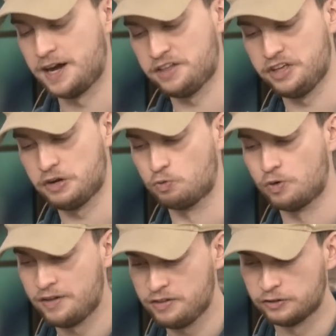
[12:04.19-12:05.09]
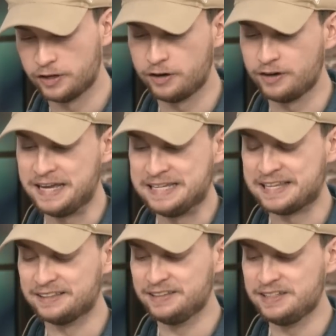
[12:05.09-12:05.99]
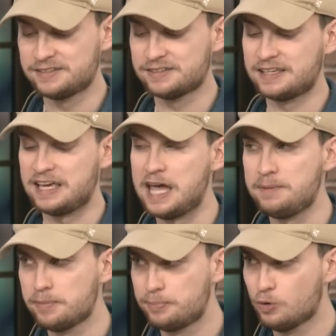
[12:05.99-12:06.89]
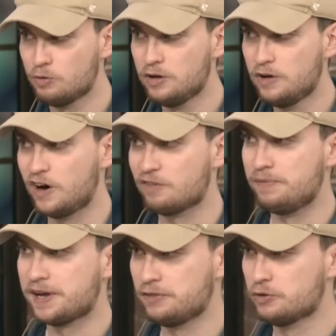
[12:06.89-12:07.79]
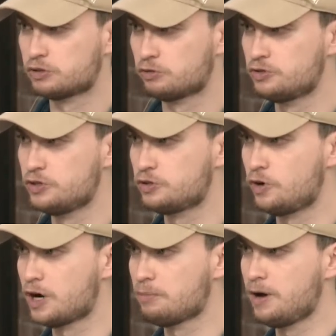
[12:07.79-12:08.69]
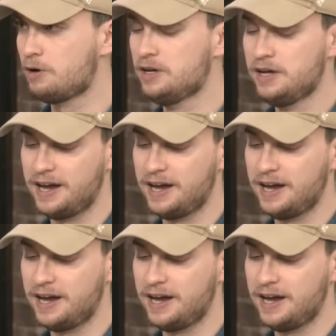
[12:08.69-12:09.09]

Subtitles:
I think Riley Leonard is at least capable of making those throws that you talk about.